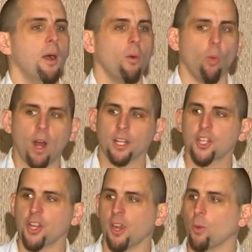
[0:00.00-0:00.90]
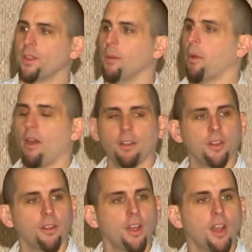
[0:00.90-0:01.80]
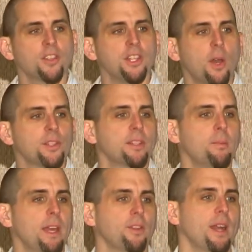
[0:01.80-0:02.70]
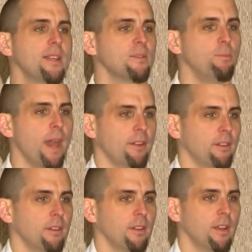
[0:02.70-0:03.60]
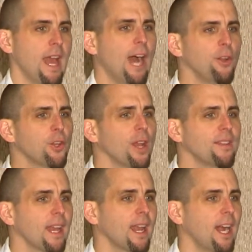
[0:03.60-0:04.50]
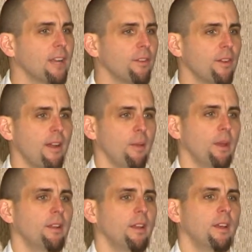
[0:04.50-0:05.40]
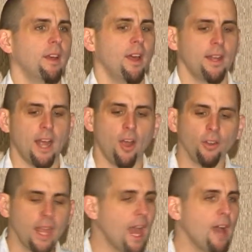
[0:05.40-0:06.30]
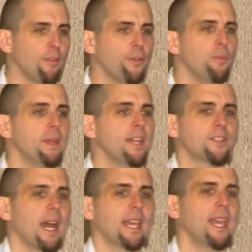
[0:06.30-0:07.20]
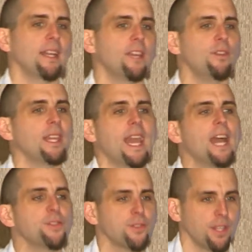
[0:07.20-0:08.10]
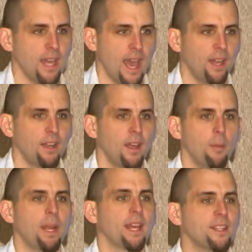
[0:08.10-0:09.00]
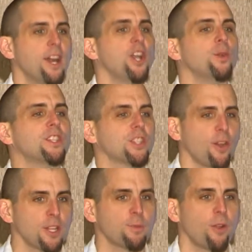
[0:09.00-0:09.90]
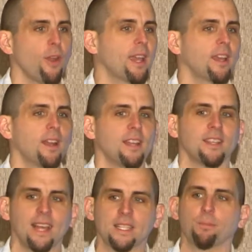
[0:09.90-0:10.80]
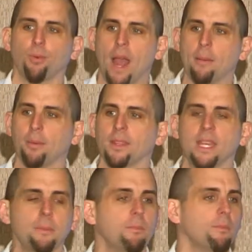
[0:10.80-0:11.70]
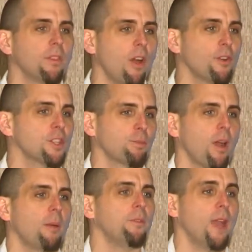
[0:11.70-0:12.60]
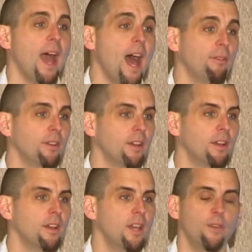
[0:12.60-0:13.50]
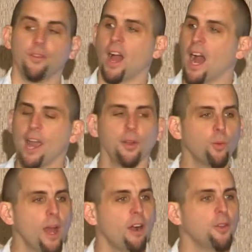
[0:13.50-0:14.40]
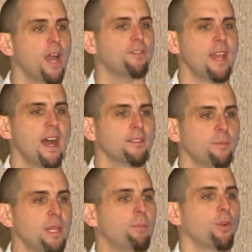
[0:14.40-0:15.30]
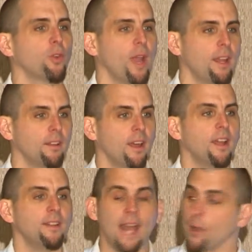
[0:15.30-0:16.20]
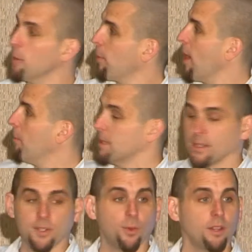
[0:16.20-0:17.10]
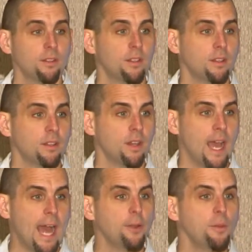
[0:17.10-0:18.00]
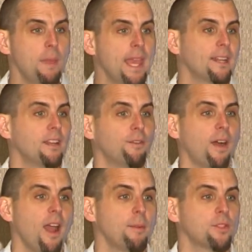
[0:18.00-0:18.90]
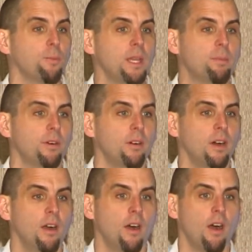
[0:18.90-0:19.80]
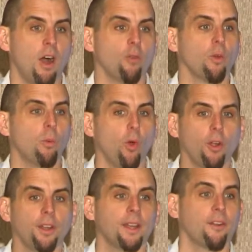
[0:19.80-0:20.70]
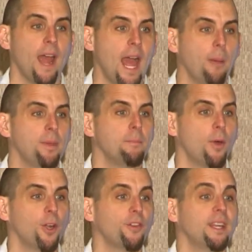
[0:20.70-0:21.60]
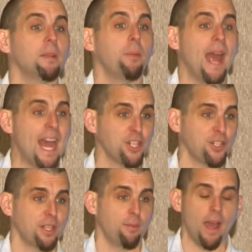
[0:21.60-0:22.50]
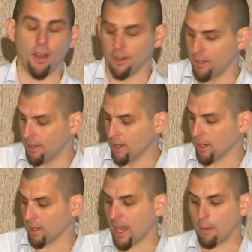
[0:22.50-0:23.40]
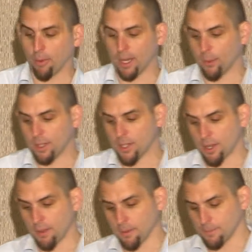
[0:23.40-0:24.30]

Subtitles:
want to share it with their partner because they know it's going to make their ideas better? How do you create that kind of environment? Now, I only have a few minutes. I can't give you the answer to that. But I can tell you it starts by recognizing that's probably the largest problem you have. If you've hired well, you have talented people, great. Now your problem is this one. How do you make an environment so people are rewarded and are happy and motivated and passionate about collaborating with each other?